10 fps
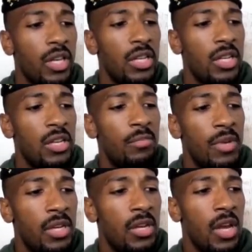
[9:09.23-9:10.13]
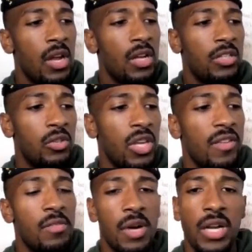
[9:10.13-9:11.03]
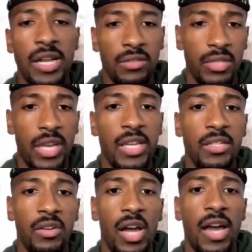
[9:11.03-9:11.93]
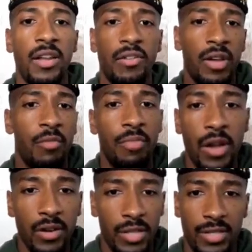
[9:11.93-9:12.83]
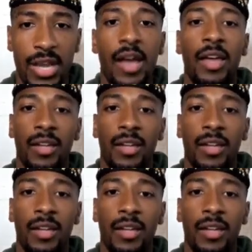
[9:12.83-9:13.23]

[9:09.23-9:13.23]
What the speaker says: They need me to give them a consultation on how to create a better design.